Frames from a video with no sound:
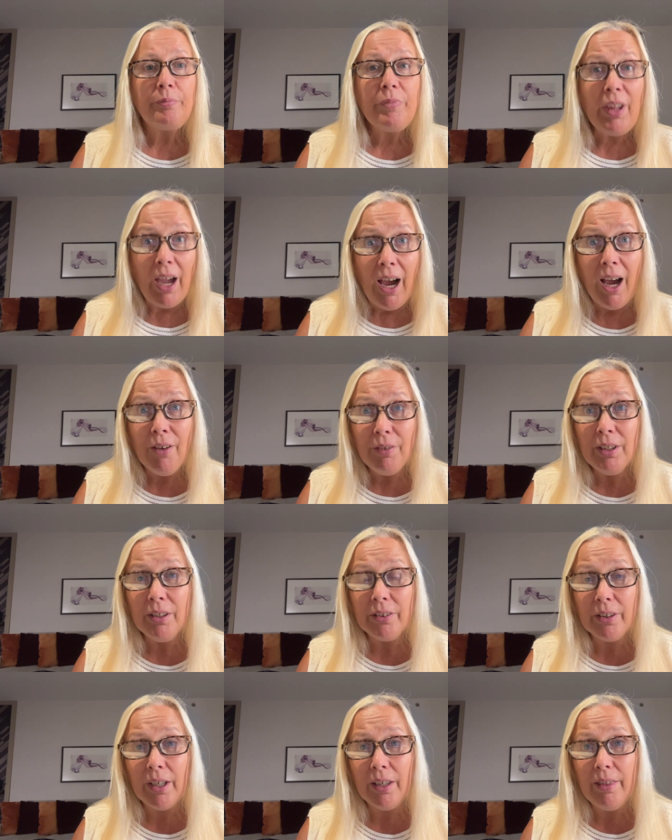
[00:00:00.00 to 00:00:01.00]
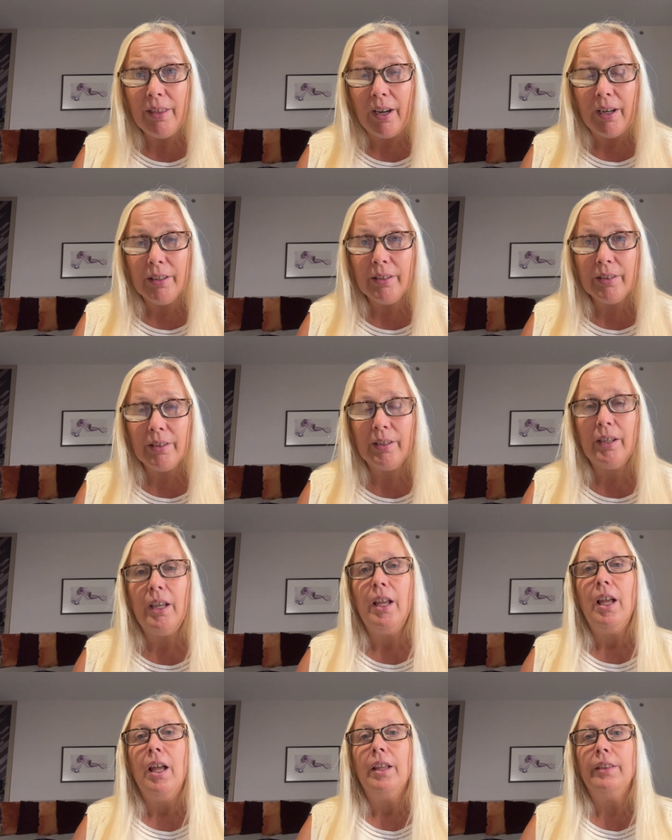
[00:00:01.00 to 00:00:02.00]
having said that,
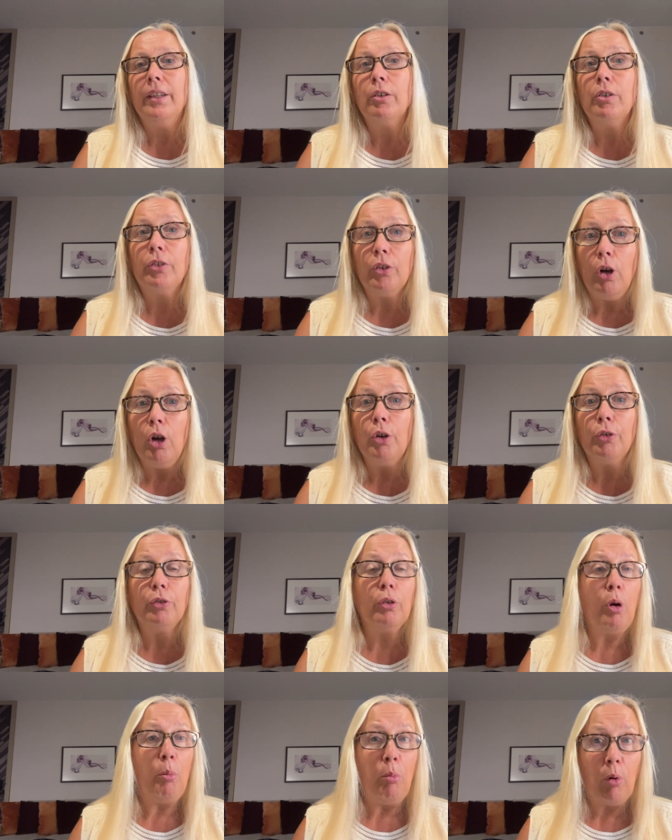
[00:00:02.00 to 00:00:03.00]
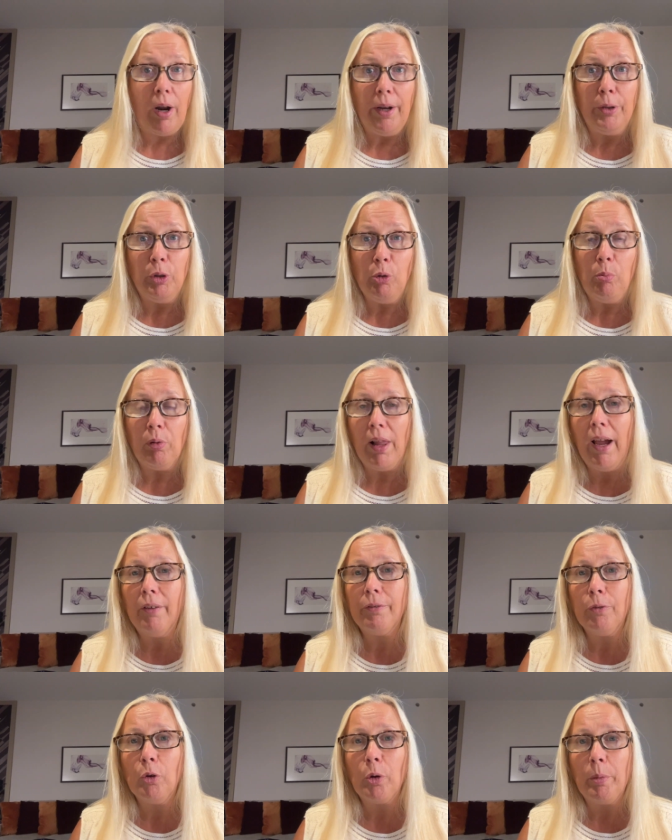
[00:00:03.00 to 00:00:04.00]
there is also a brand new
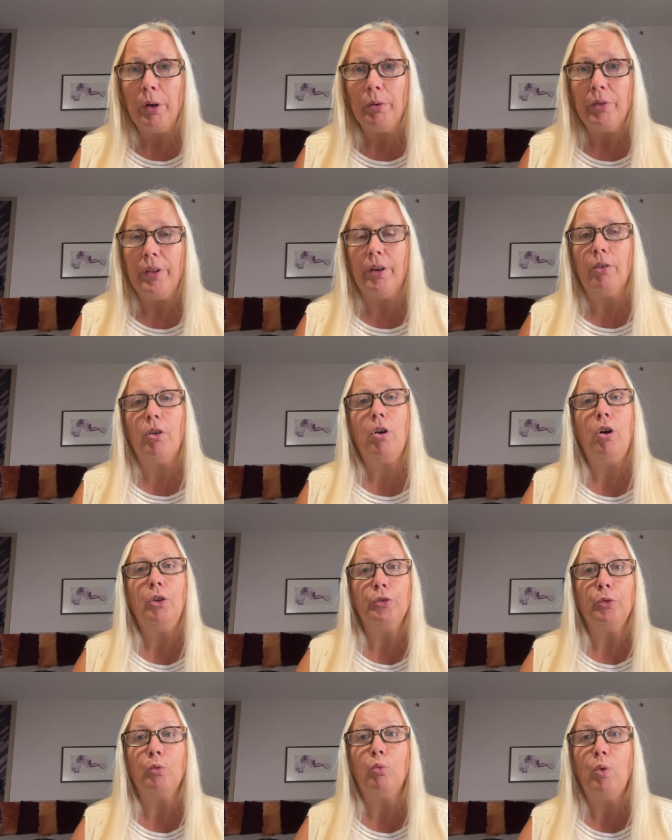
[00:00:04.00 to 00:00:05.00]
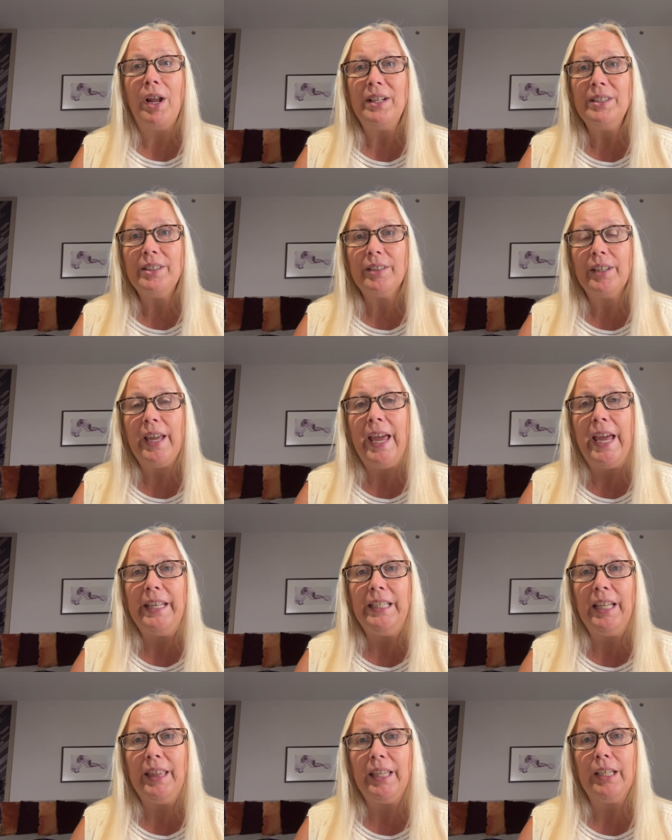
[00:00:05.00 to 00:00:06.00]
platform out there called
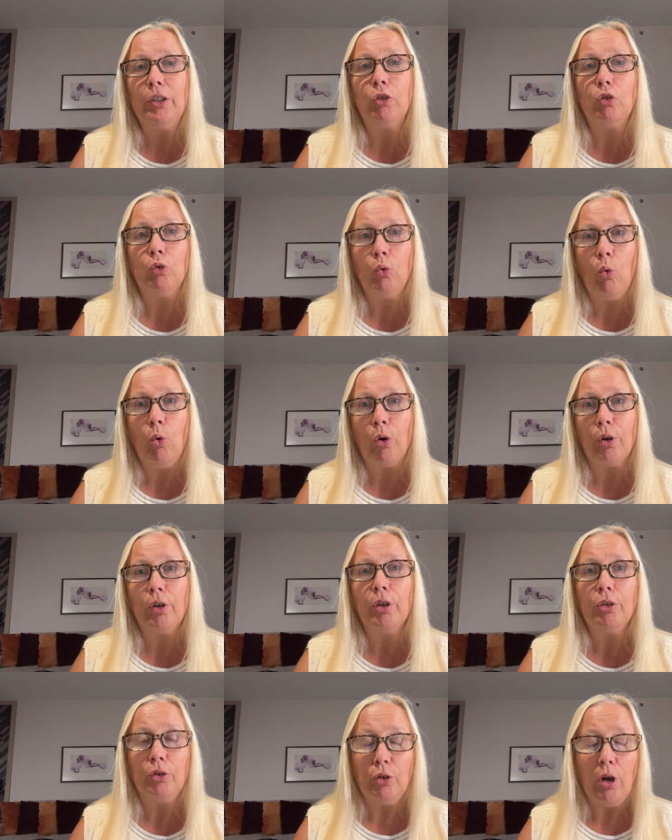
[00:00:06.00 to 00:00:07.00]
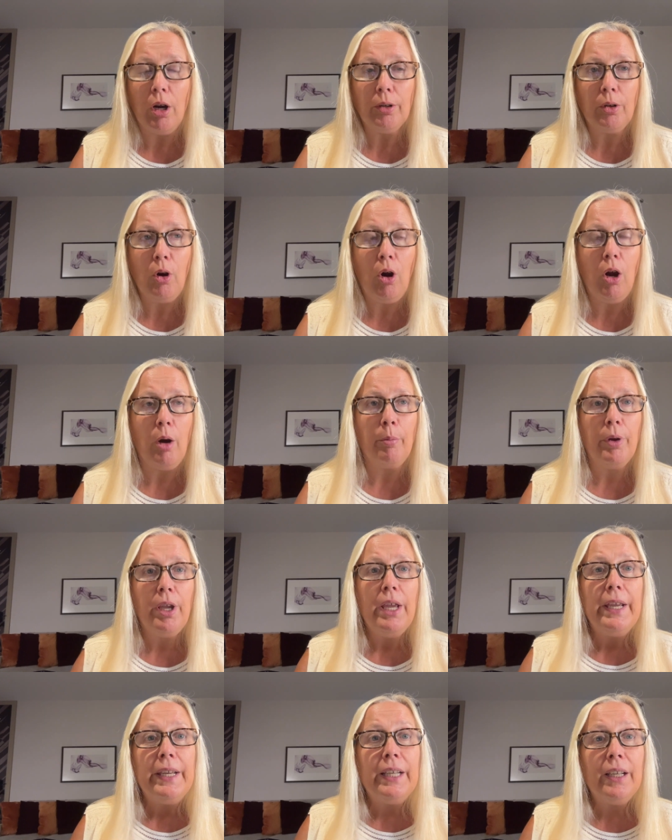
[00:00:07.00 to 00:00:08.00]
rentanythingstore.com.
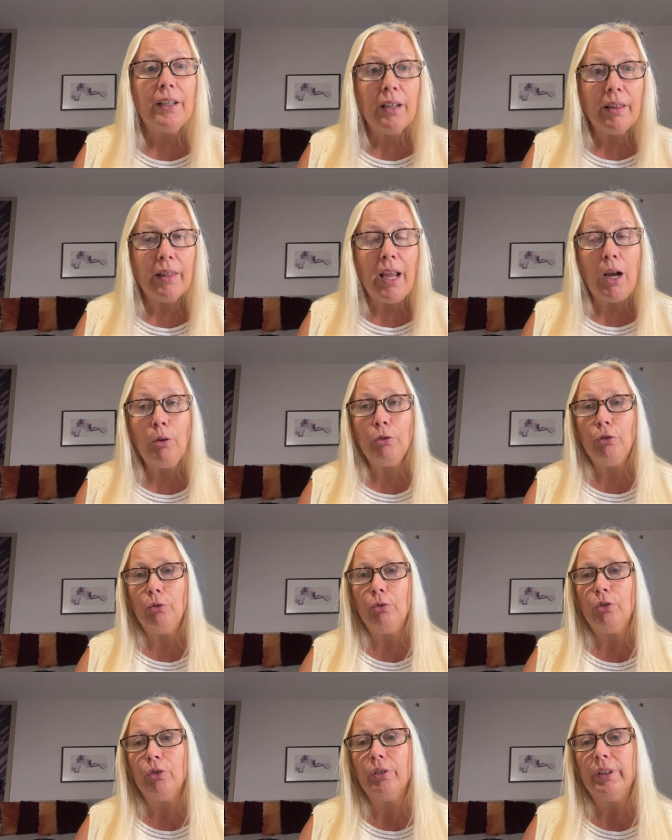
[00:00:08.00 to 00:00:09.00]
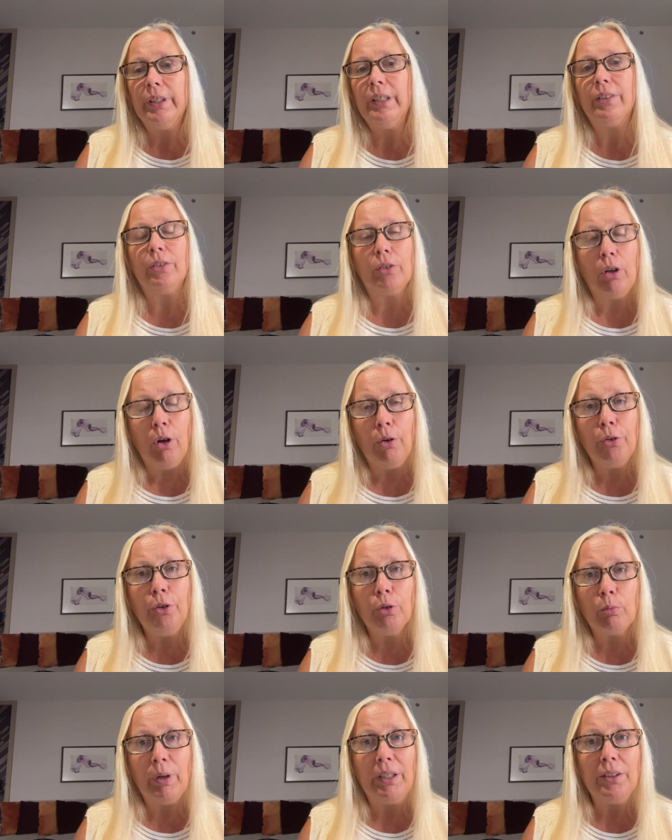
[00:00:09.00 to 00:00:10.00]
It allows you to list all
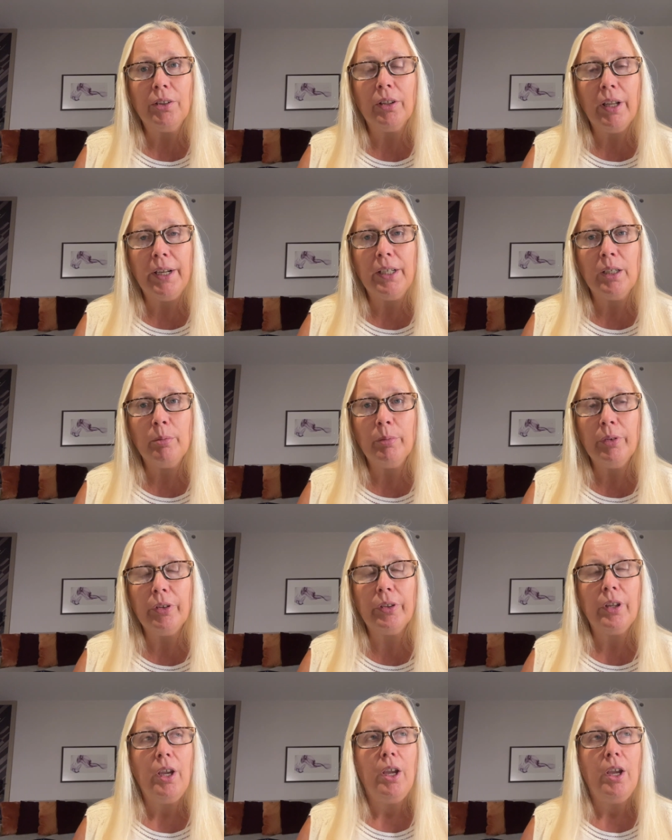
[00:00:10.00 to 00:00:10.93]
your rental items